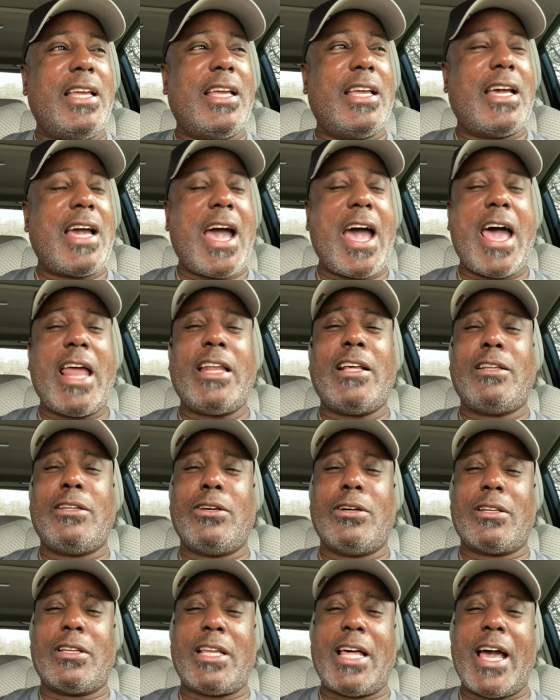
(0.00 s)
kind of
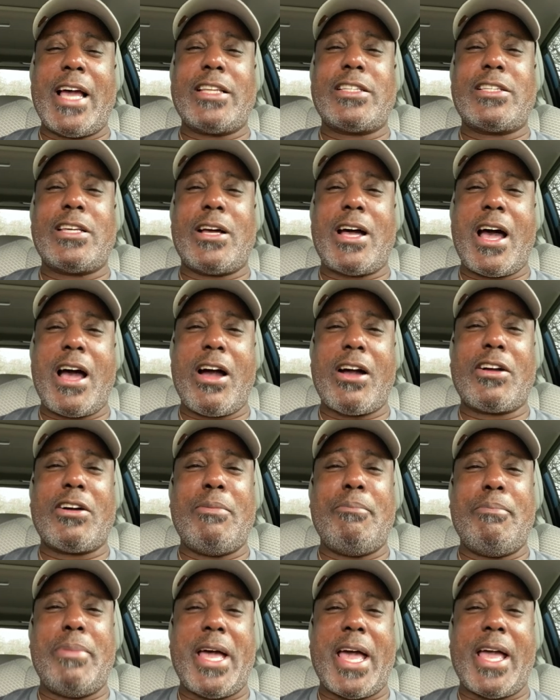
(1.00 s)
looked like
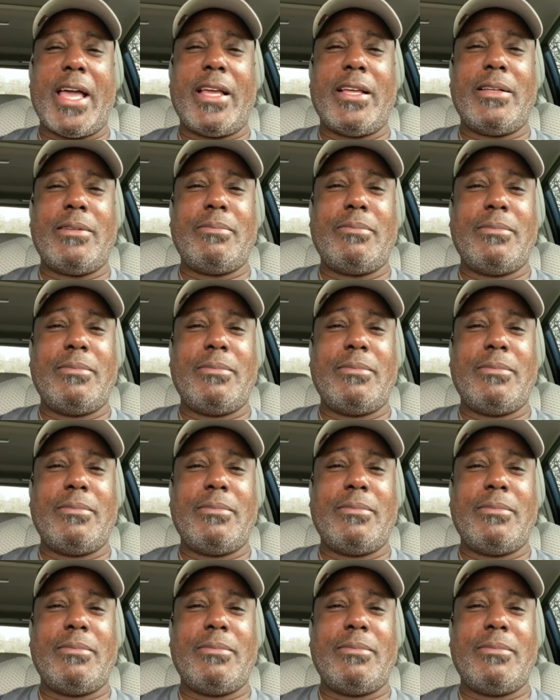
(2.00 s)
Tahaka Bay.